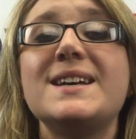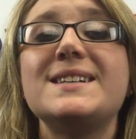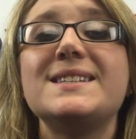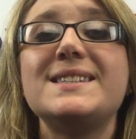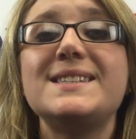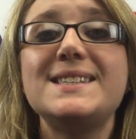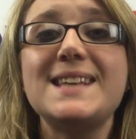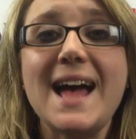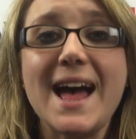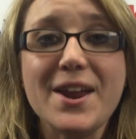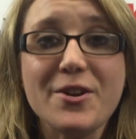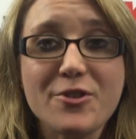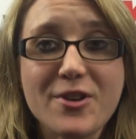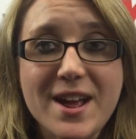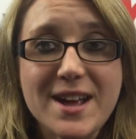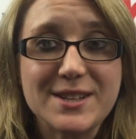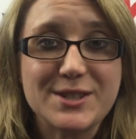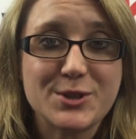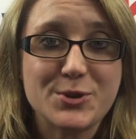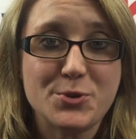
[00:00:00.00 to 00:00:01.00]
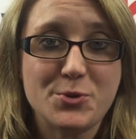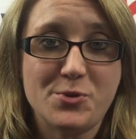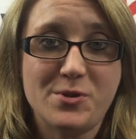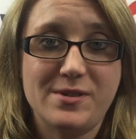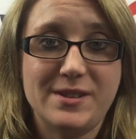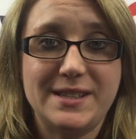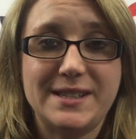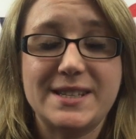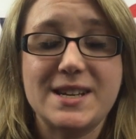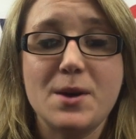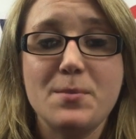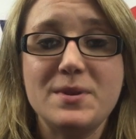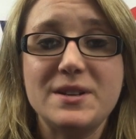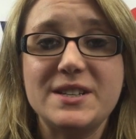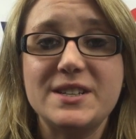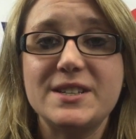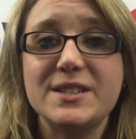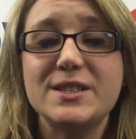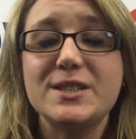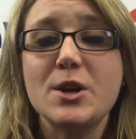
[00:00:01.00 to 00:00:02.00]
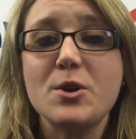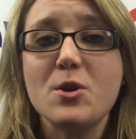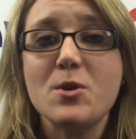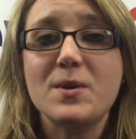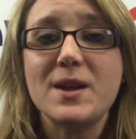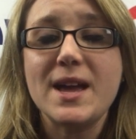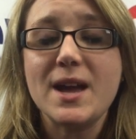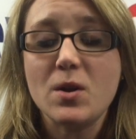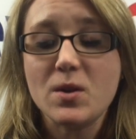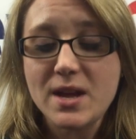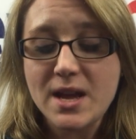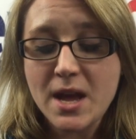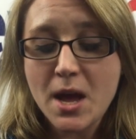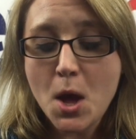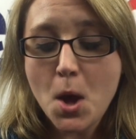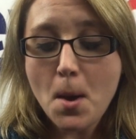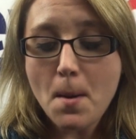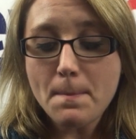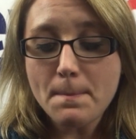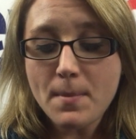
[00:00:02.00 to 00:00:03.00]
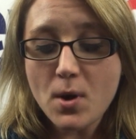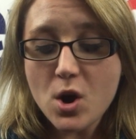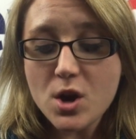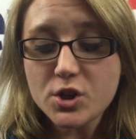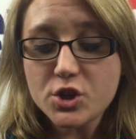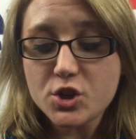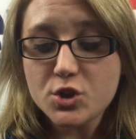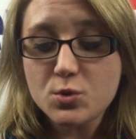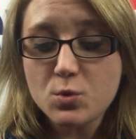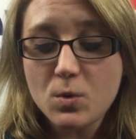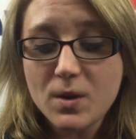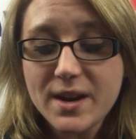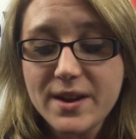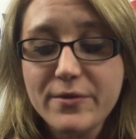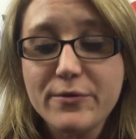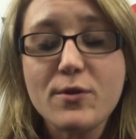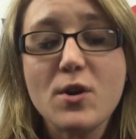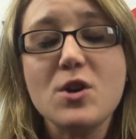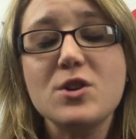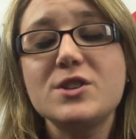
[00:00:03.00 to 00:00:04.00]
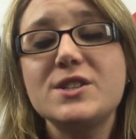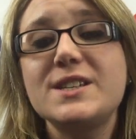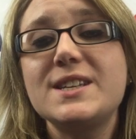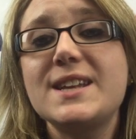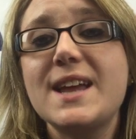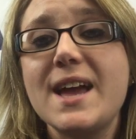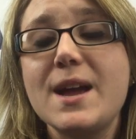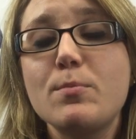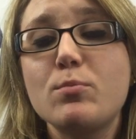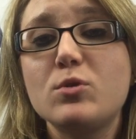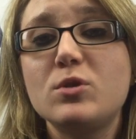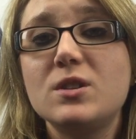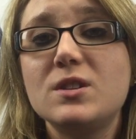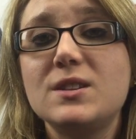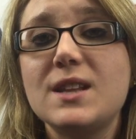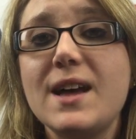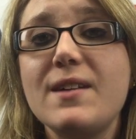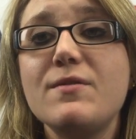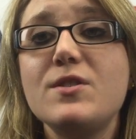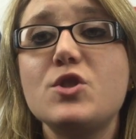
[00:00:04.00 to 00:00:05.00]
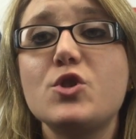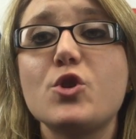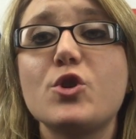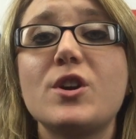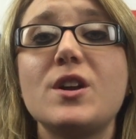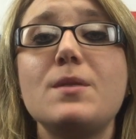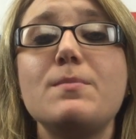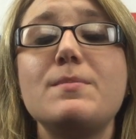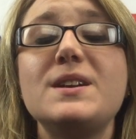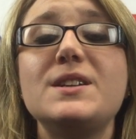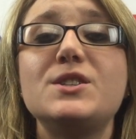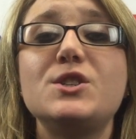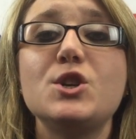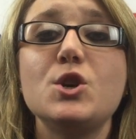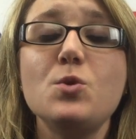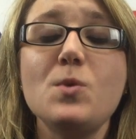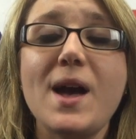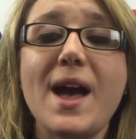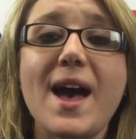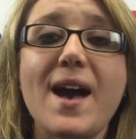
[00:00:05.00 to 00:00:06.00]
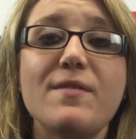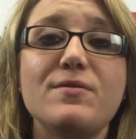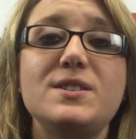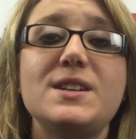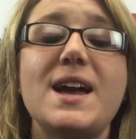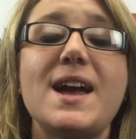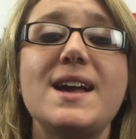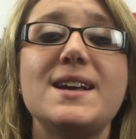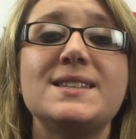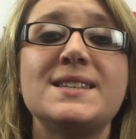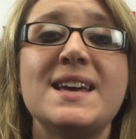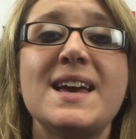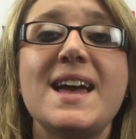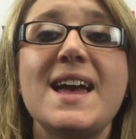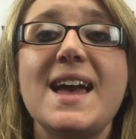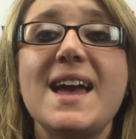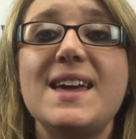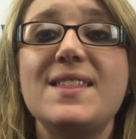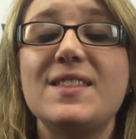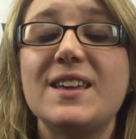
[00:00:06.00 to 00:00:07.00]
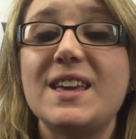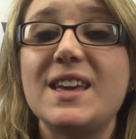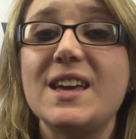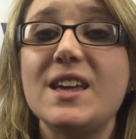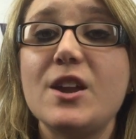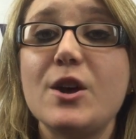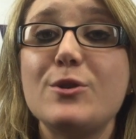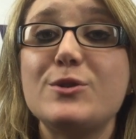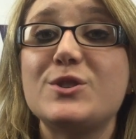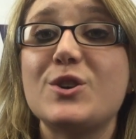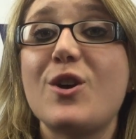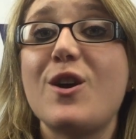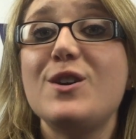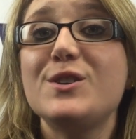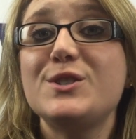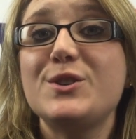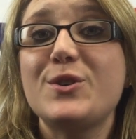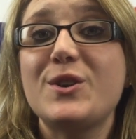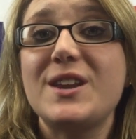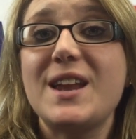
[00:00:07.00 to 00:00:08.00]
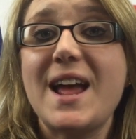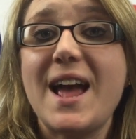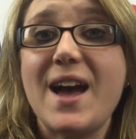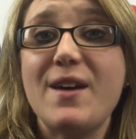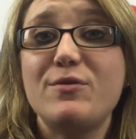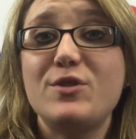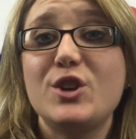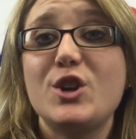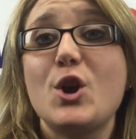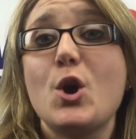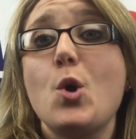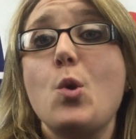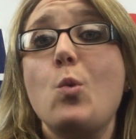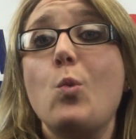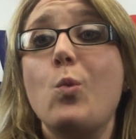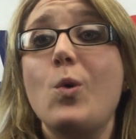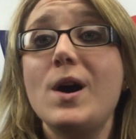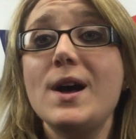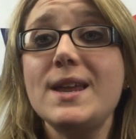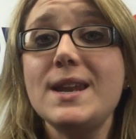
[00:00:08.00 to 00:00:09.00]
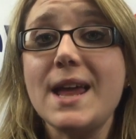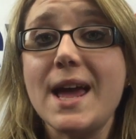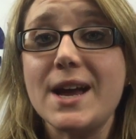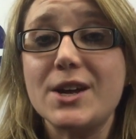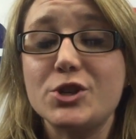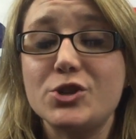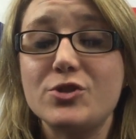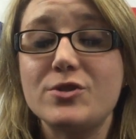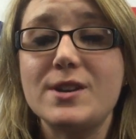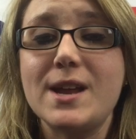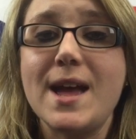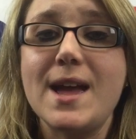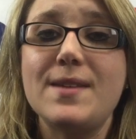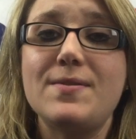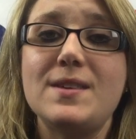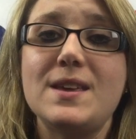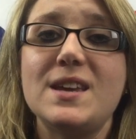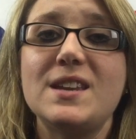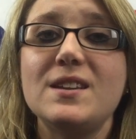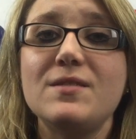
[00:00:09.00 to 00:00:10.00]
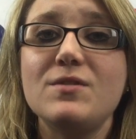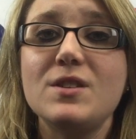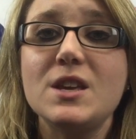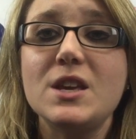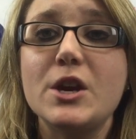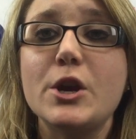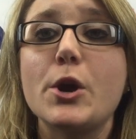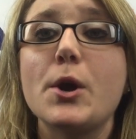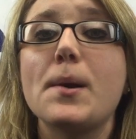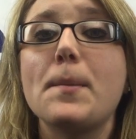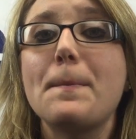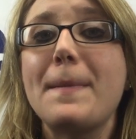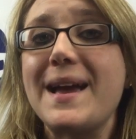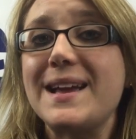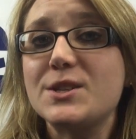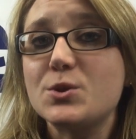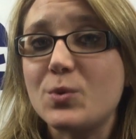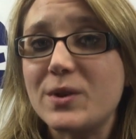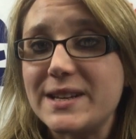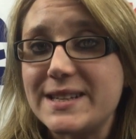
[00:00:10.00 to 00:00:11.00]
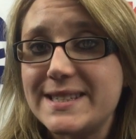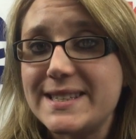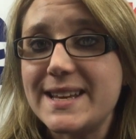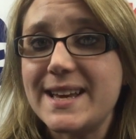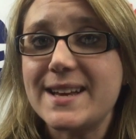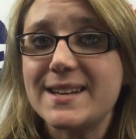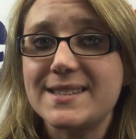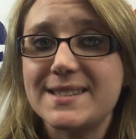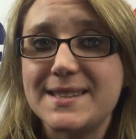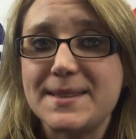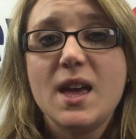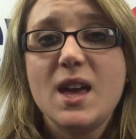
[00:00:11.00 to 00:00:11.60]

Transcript: Saturday school. It's coming to DeSoto County March 21st and April 11th are going to be two half days, and the kiddos are also going to have to go one extra day at the end of the year, May 26th.